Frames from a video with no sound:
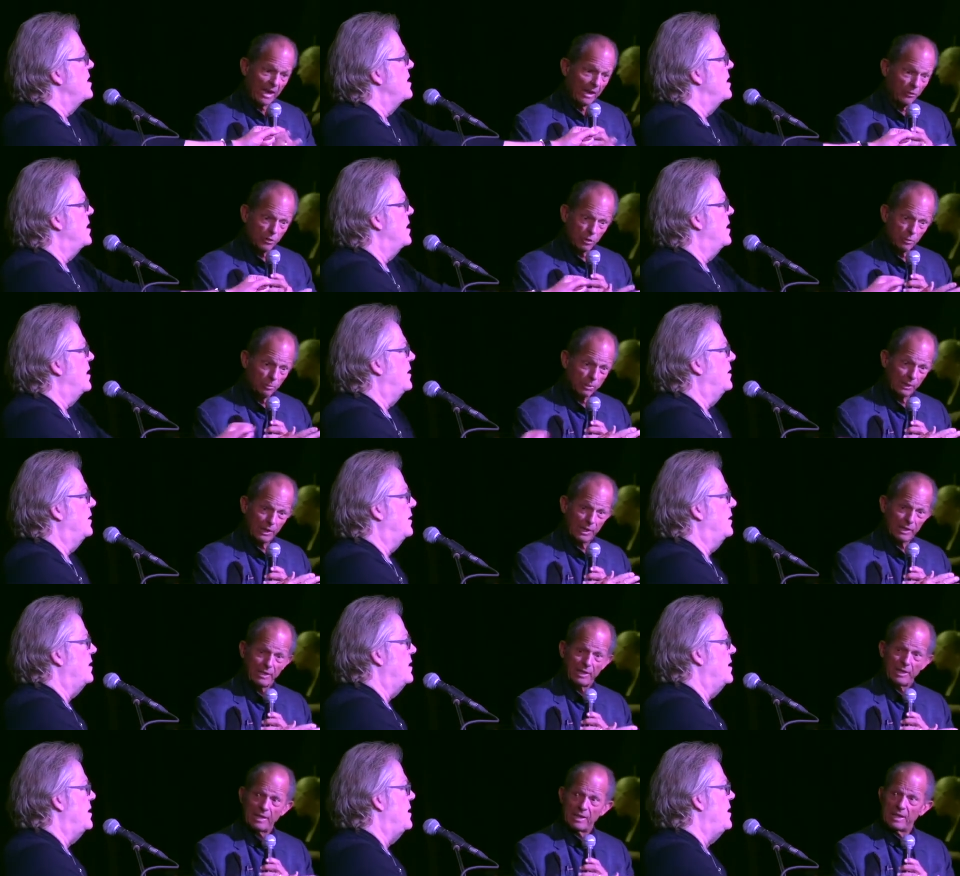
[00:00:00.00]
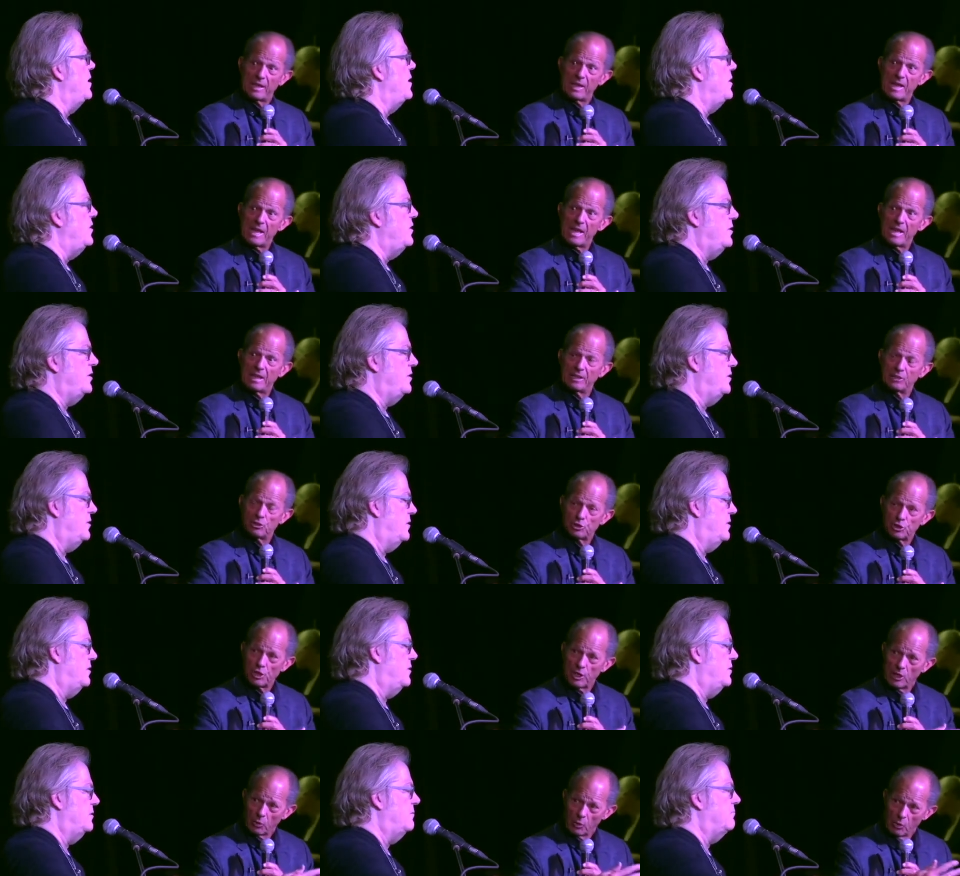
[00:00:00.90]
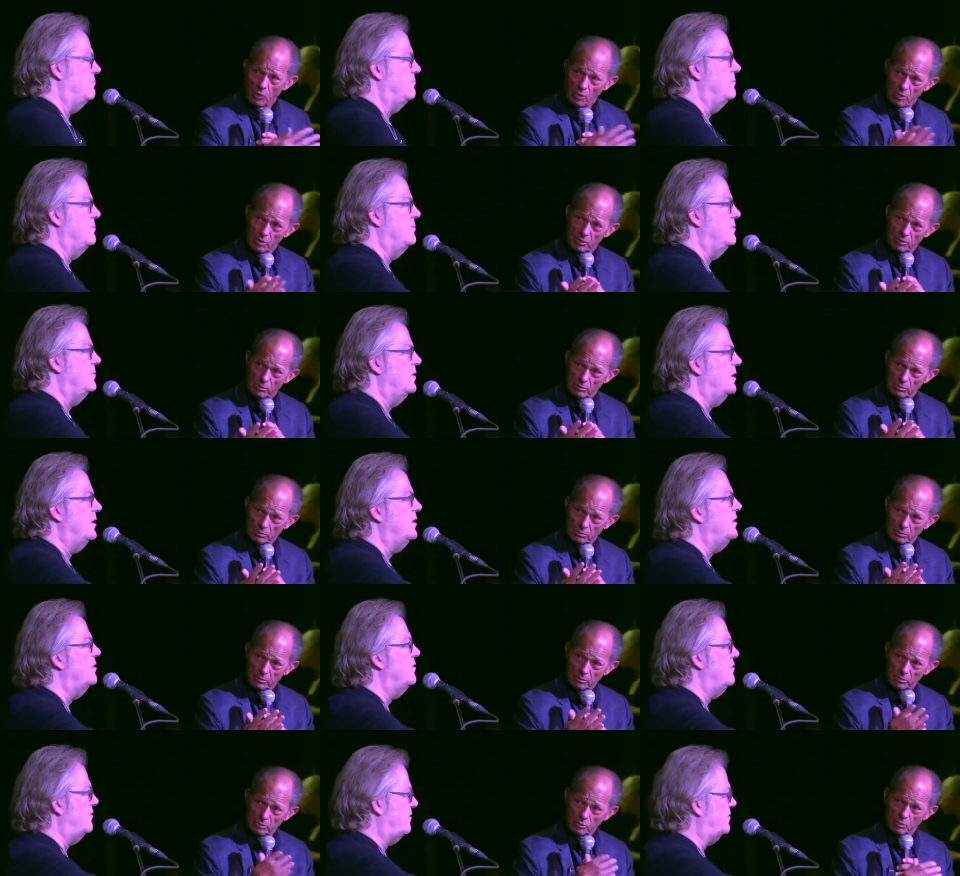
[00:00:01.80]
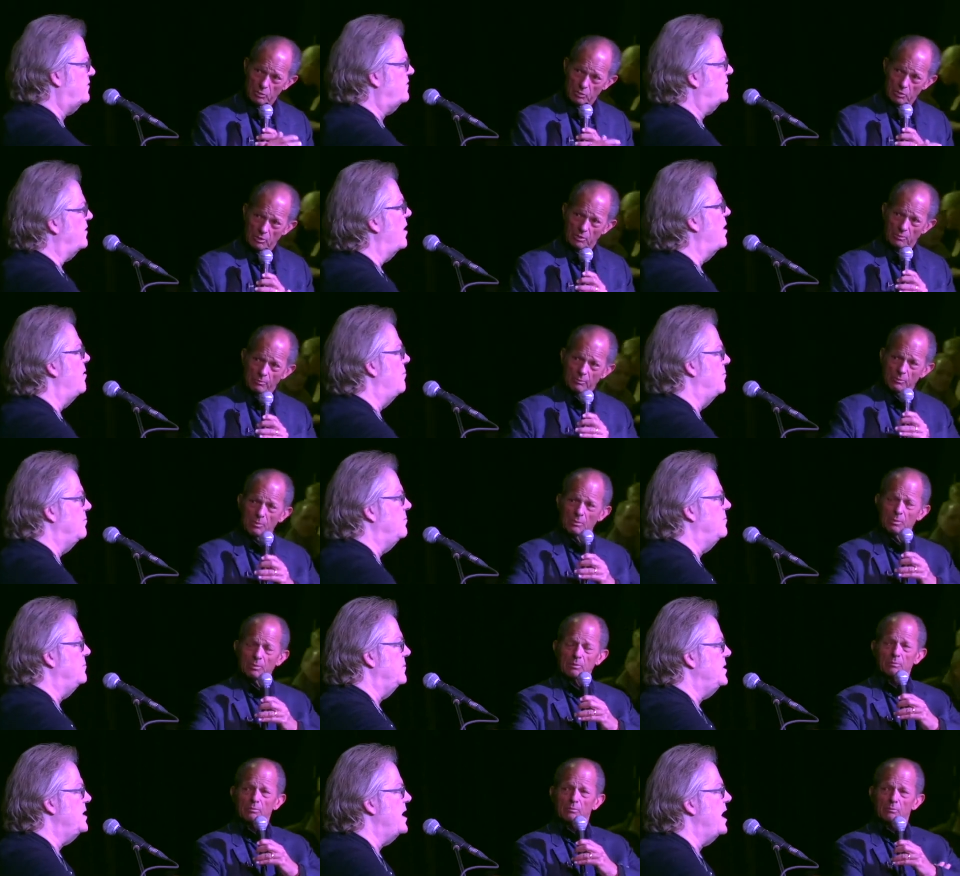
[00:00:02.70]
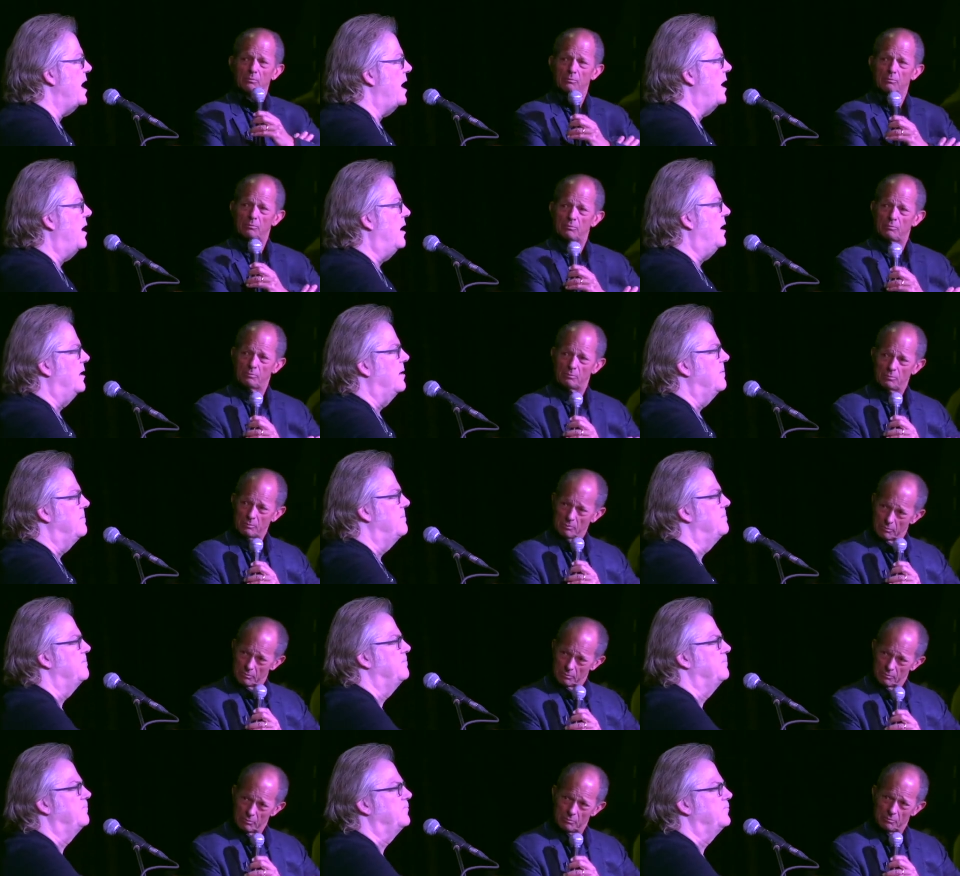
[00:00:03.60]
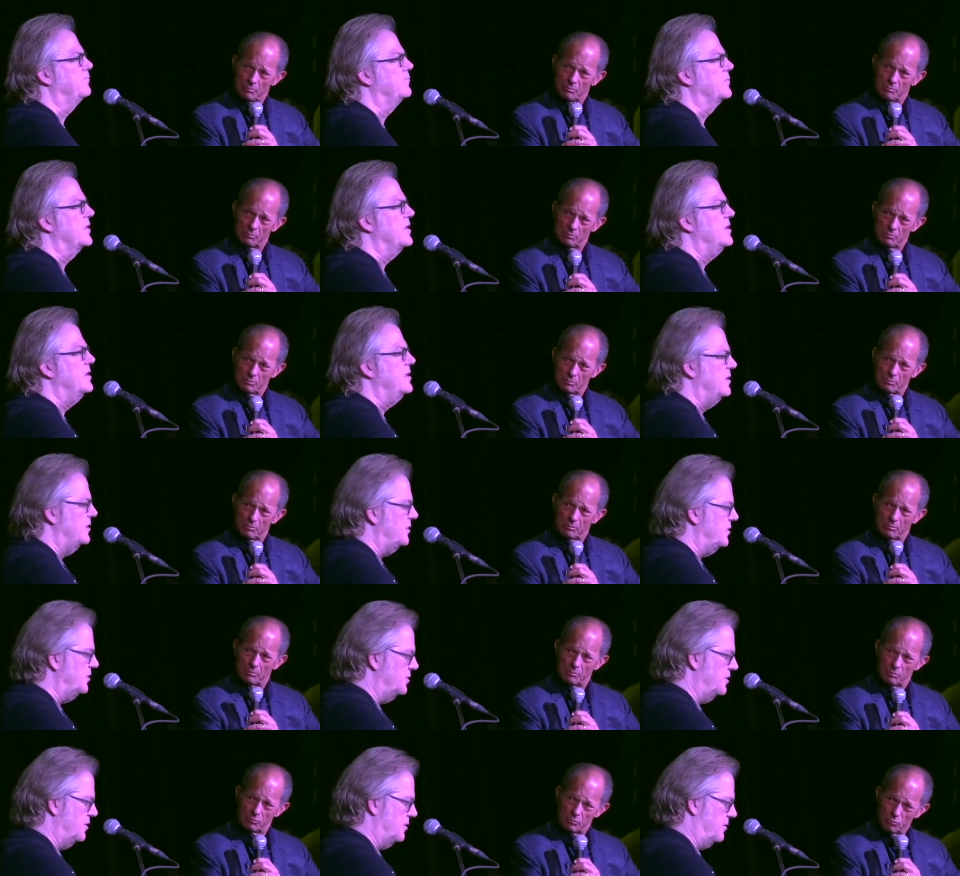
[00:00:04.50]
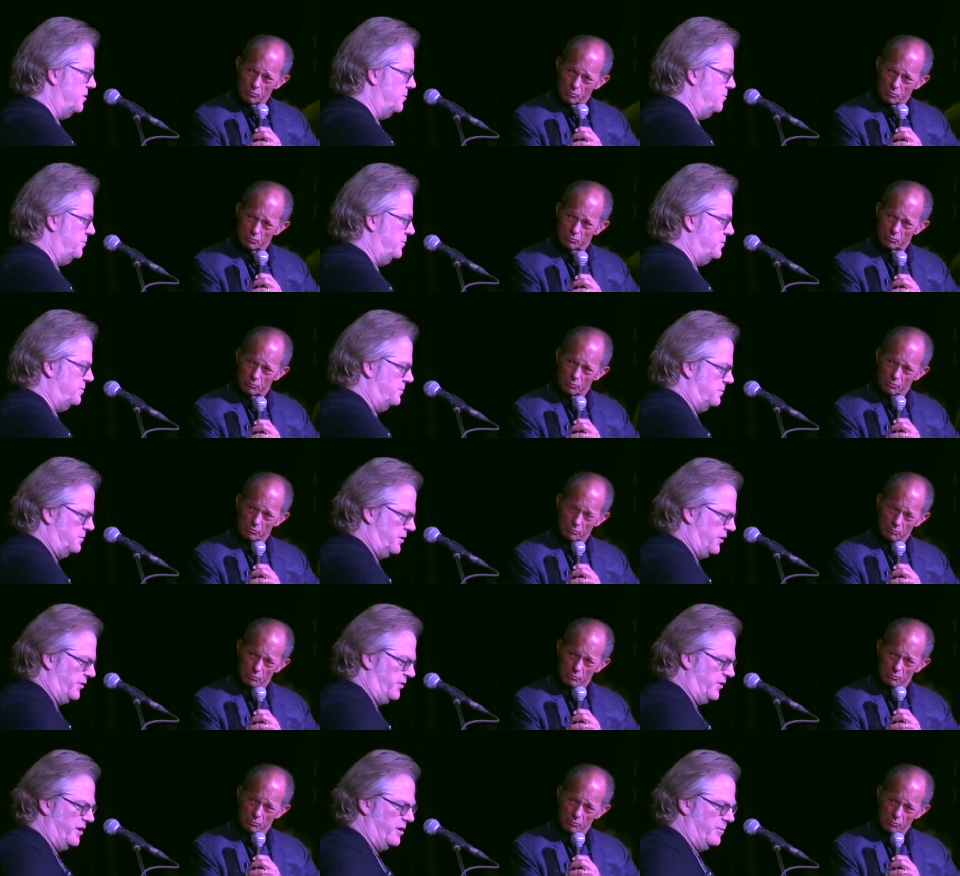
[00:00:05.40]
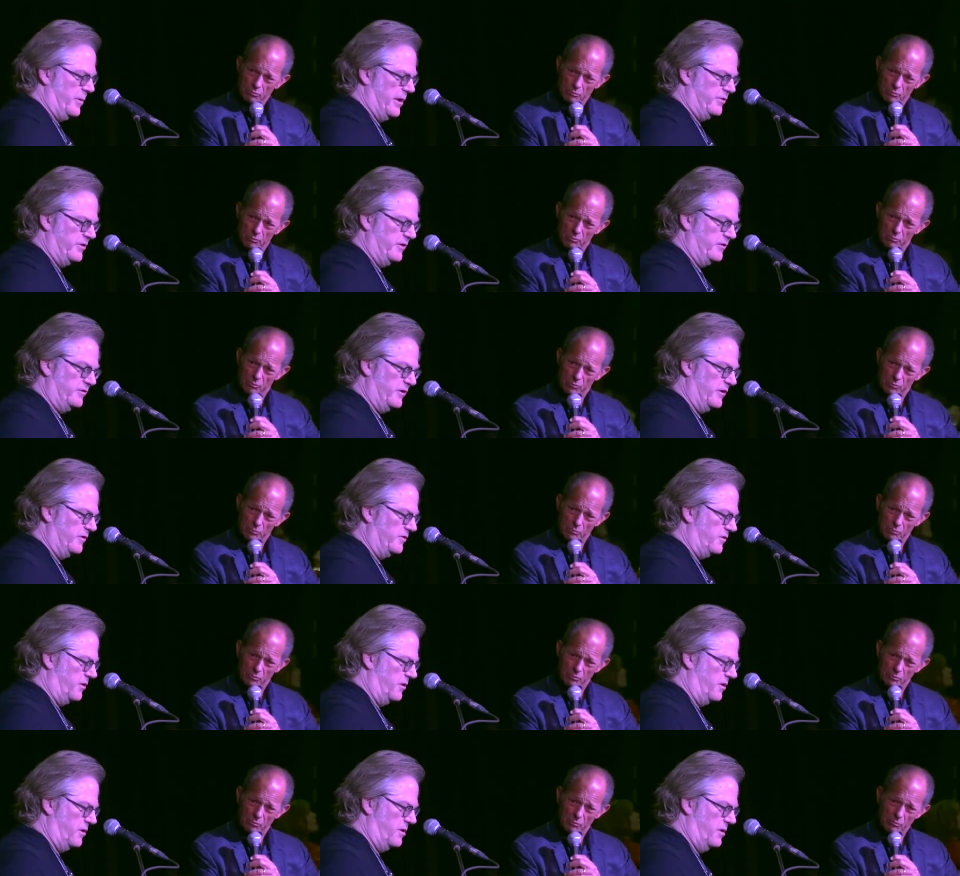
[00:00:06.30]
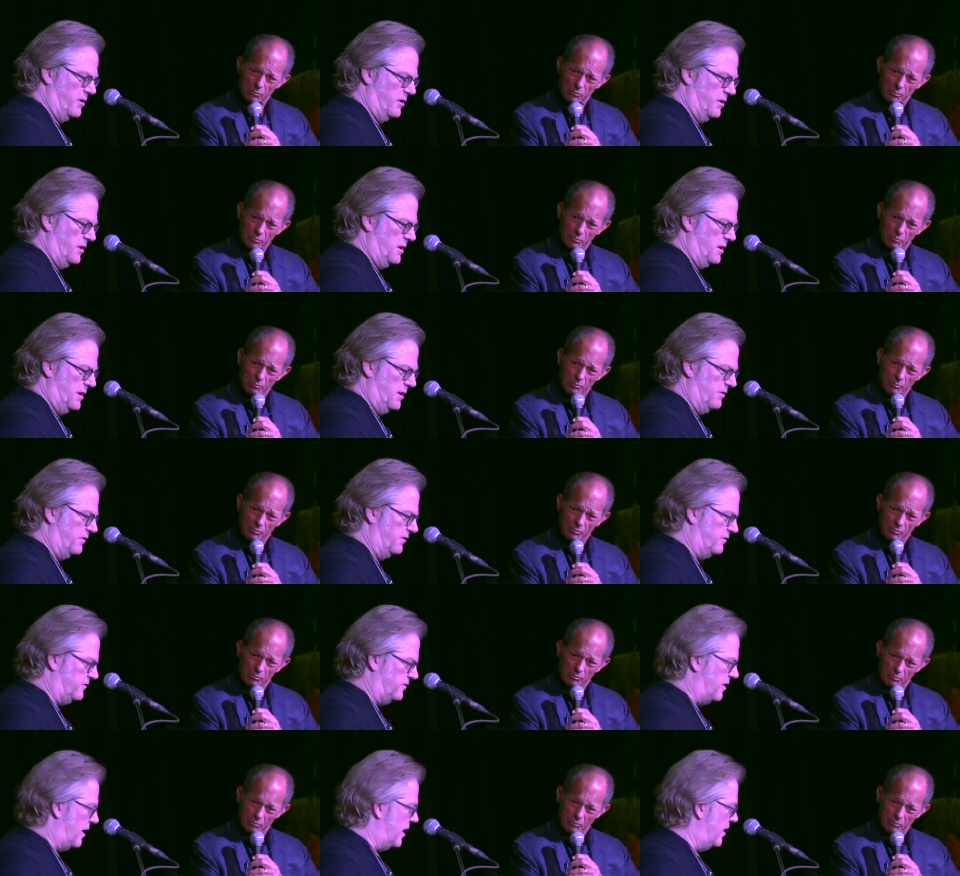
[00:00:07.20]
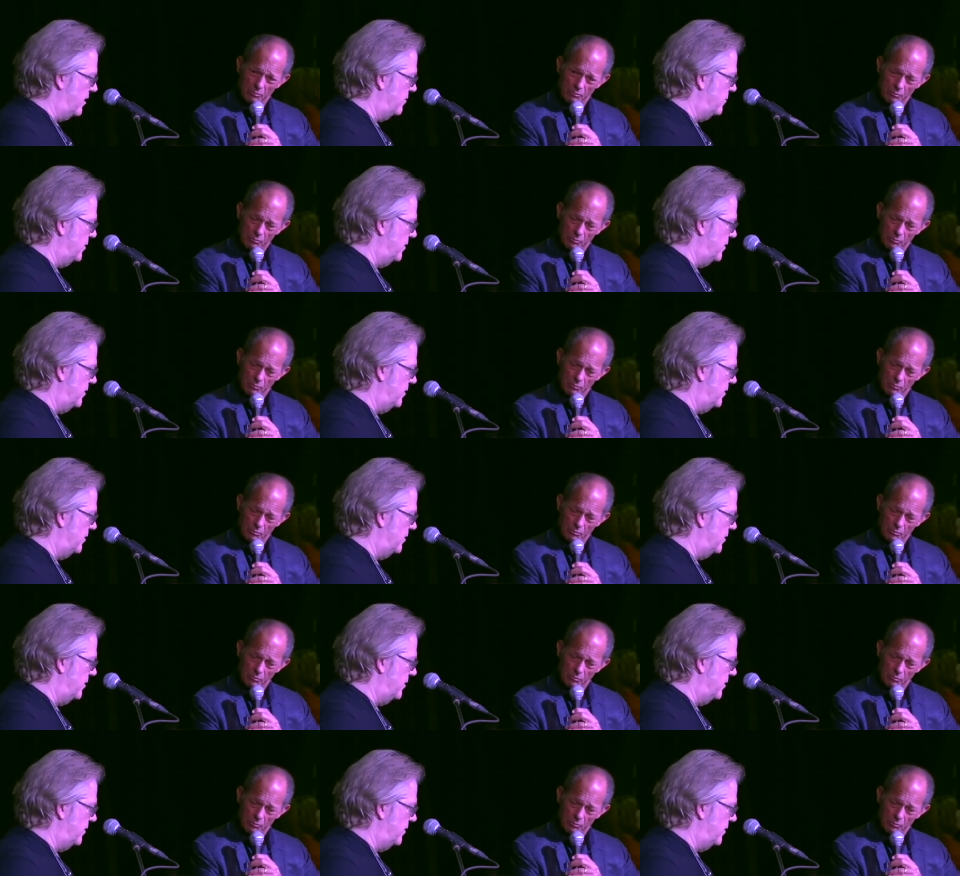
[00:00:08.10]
Speaker 1: how you play
Speaker 2: in general? Some, yeah. Um, you know the the thing about this guitar and this style of